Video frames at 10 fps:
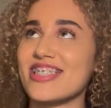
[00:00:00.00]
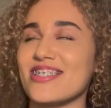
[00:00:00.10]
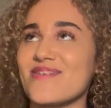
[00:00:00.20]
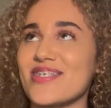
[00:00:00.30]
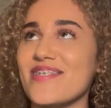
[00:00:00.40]

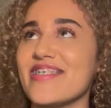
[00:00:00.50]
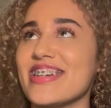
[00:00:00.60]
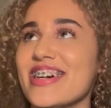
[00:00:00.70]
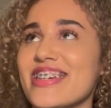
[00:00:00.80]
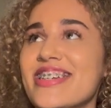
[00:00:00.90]
That's what's going
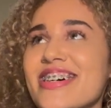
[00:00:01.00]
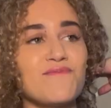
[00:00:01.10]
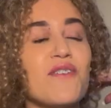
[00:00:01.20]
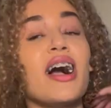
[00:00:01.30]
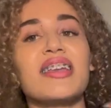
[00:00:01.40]
in. What?
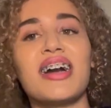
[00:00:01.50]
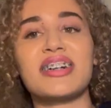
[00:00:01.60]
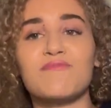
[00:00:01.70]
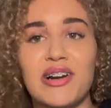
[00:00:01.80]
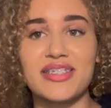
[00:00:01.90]
what I
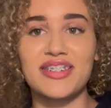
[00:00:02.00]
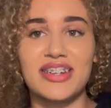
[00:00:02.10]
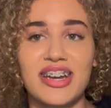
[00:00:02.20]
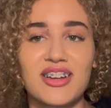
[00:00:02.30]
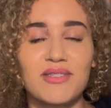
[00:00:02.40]
like about
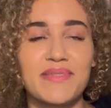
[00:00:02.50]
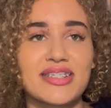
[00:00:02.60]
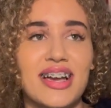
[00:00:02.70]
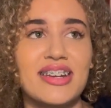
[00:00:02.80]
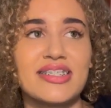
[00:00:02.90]
doing
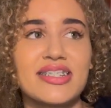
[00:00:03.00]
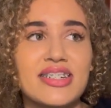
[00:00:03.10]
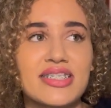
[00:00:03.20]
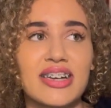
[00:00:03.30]
economics at LSE is